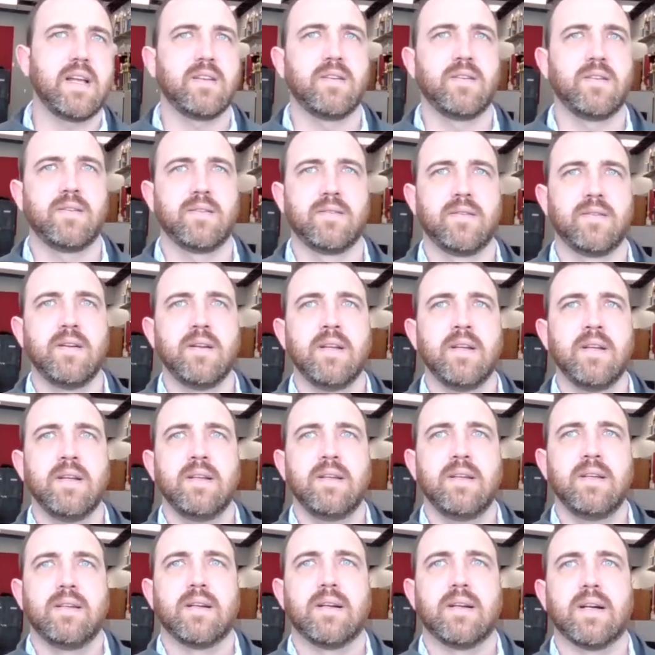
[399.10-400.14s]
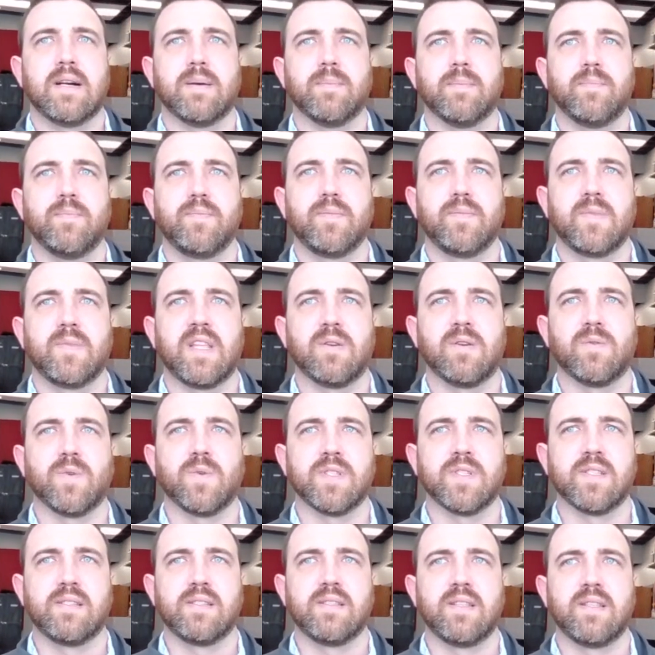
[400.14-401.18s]
year, there
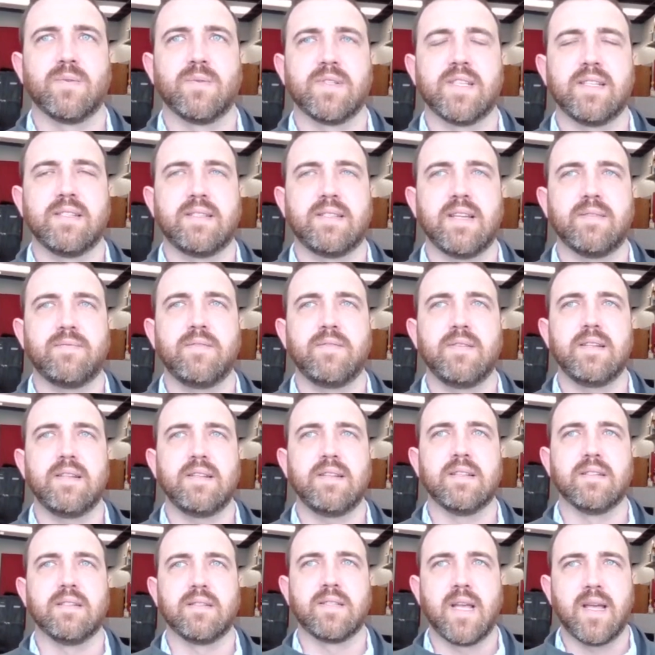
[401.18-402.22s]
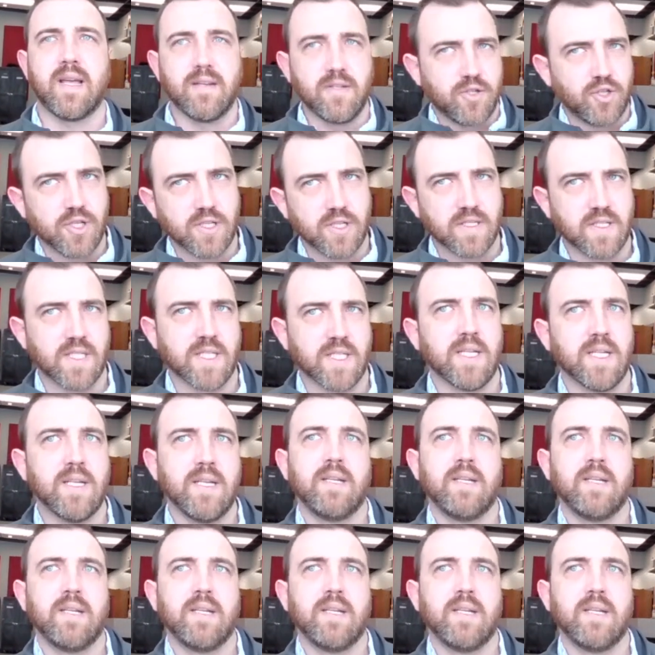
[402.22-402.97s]
was a definite intention